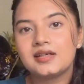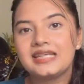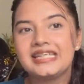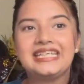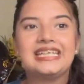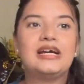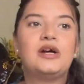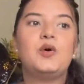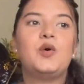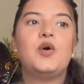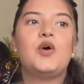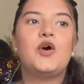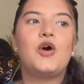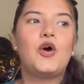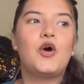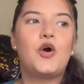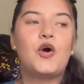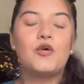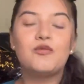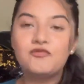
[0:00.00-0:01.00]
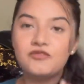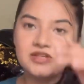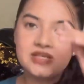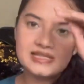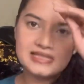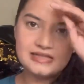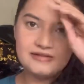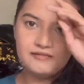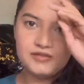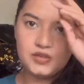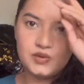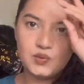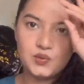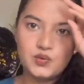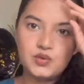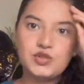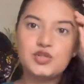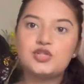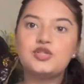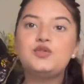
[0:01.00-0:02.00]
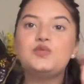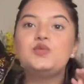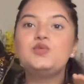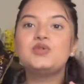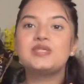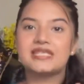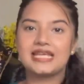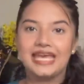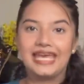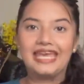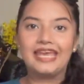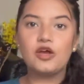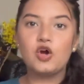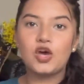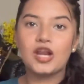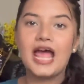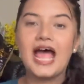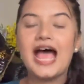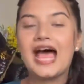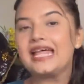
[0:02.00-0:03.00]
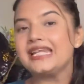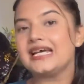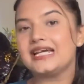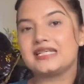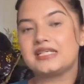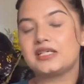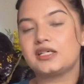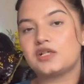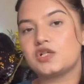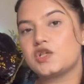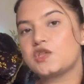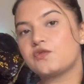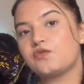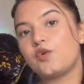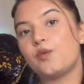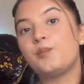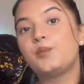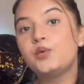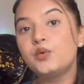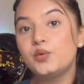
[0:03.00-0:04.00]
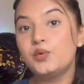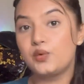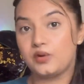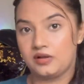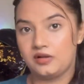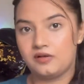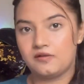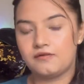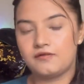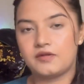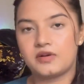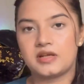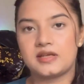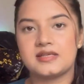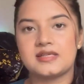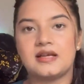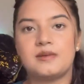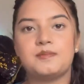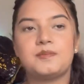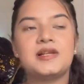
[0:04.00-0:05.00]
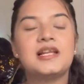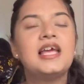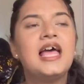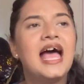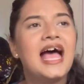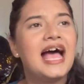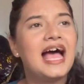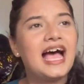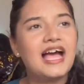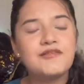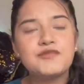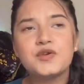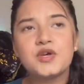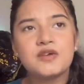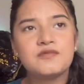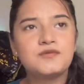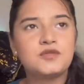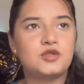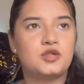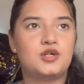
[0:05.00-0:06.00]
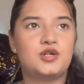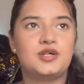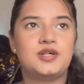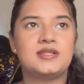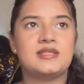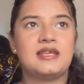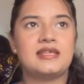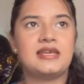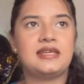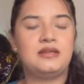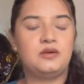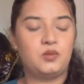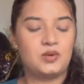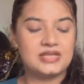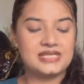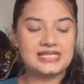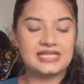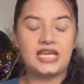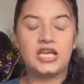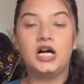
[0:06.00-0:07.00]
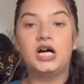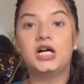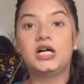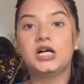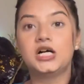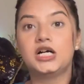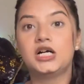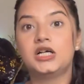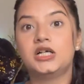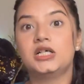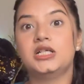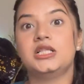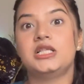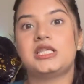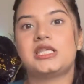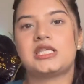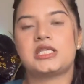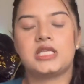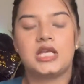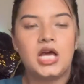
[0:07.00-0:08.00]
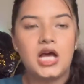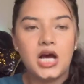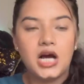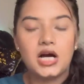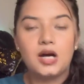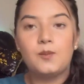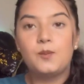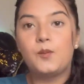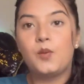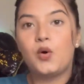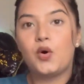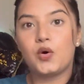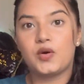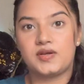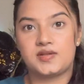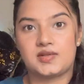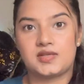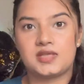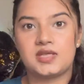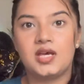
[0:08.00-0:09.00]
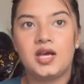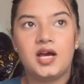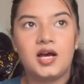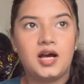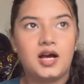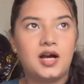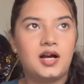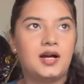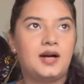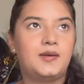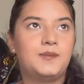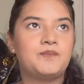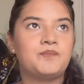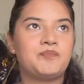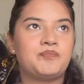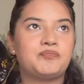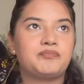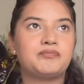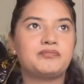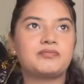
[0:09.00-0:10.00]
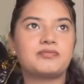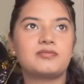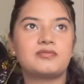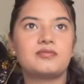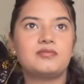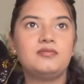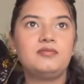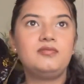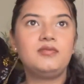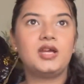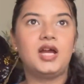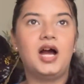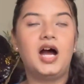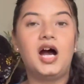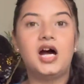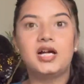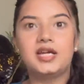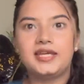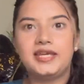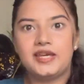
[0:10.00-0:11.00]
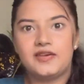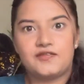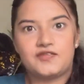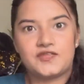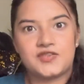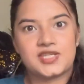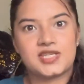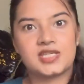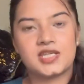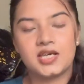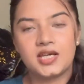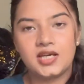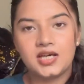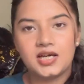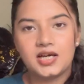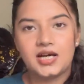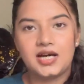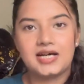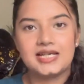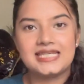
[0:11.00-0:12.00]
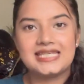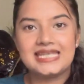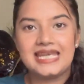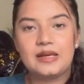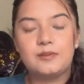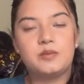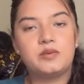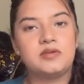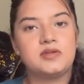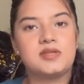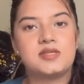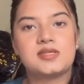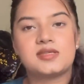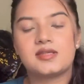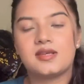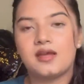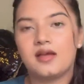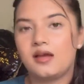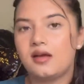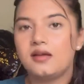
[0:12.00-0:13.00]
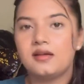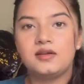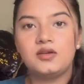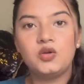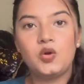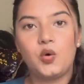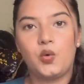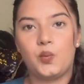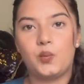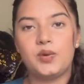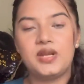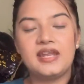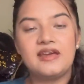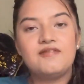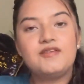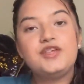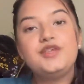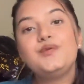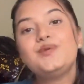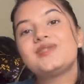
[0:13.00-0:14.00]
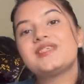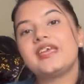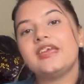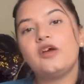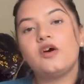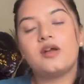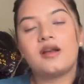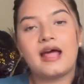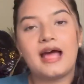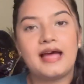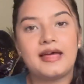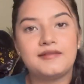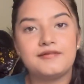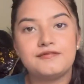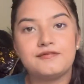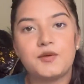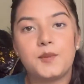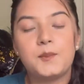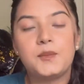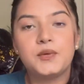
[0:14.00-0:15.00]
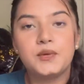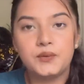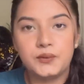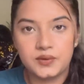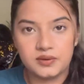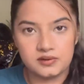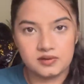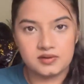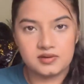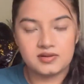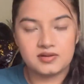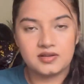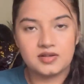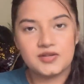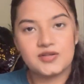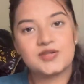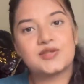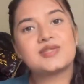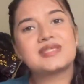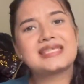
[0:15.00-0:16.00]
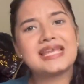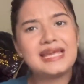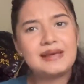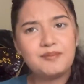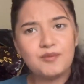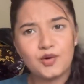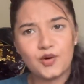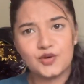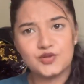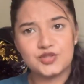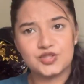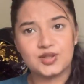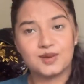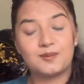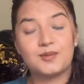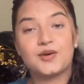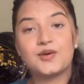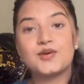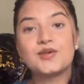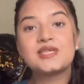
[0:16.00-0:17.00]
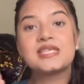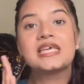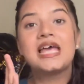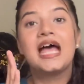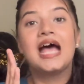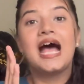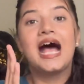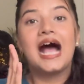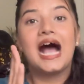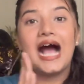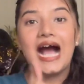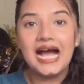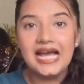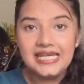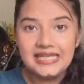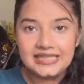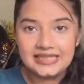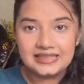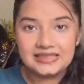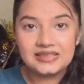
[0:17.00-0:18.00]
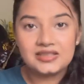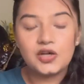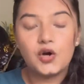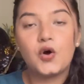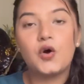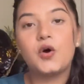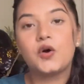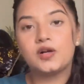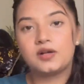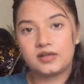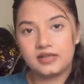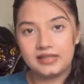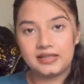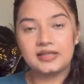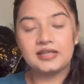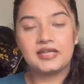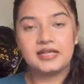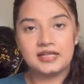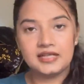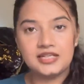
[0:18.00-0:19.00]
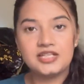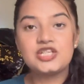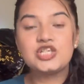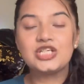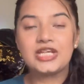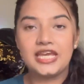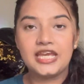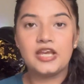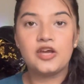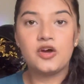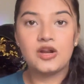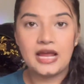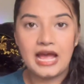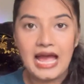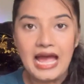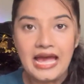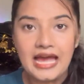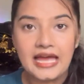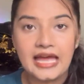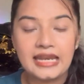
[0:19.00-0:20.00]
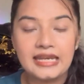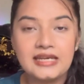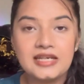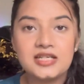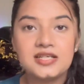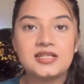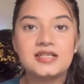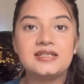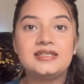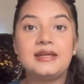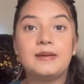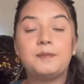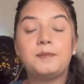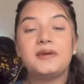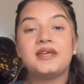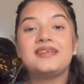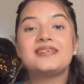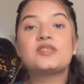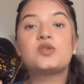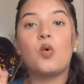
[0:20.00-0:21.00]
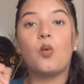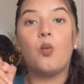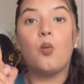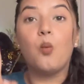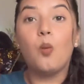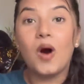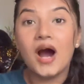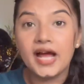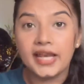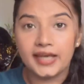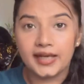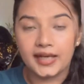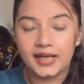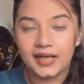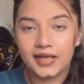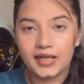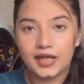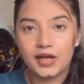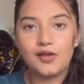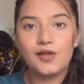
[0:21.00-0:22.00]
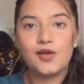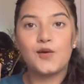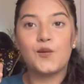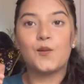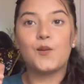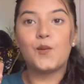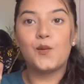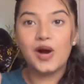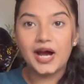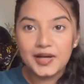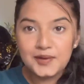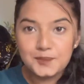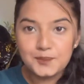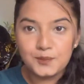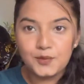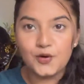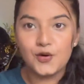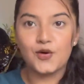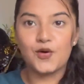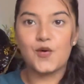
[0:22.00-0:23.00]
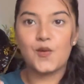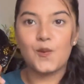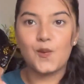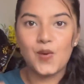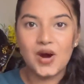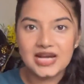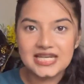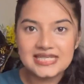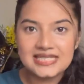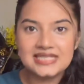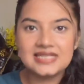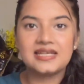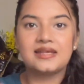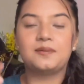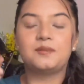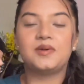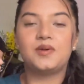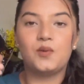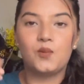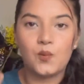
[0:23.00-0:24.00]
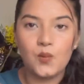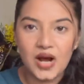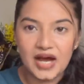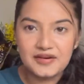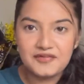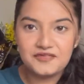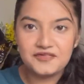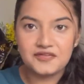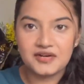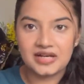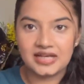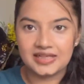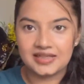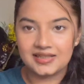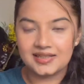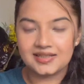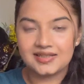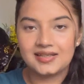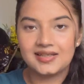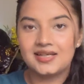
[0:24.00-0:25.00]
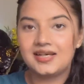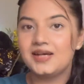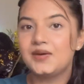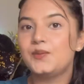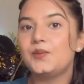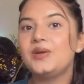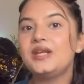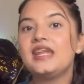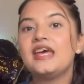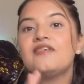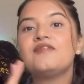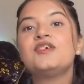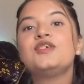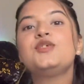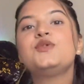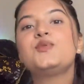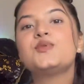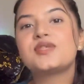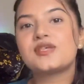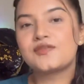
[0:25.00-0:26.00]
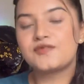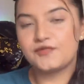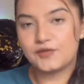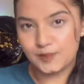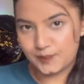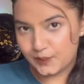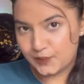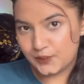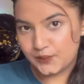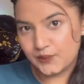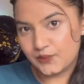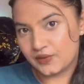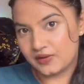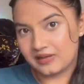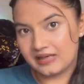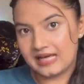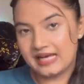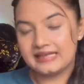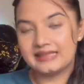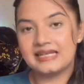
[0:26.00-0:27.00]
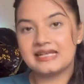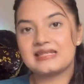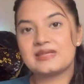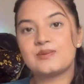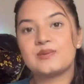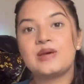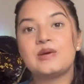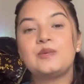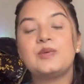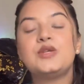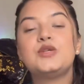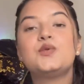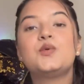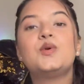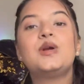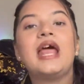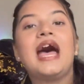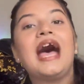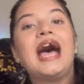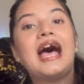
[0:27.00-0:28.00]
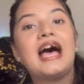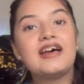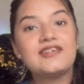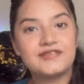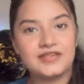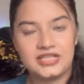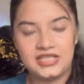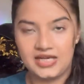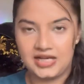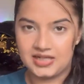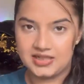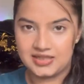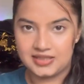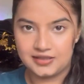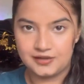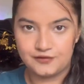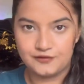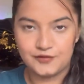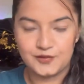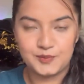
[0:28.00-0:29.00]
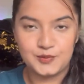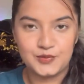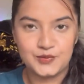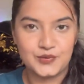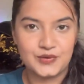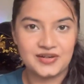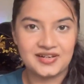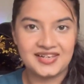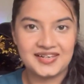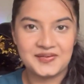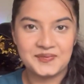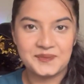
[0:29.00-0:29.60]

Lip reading: Now, obviously, we don't use a or an articles for plural. For example, have you ever heard anyone say a girls, a boys, a gifts, a tables? No, we never use a or an for plural. So same logic, because ein, or in English a or an, depicts one book, one table, one friend. We never use it for plural, and that's why we don't have any article for plural.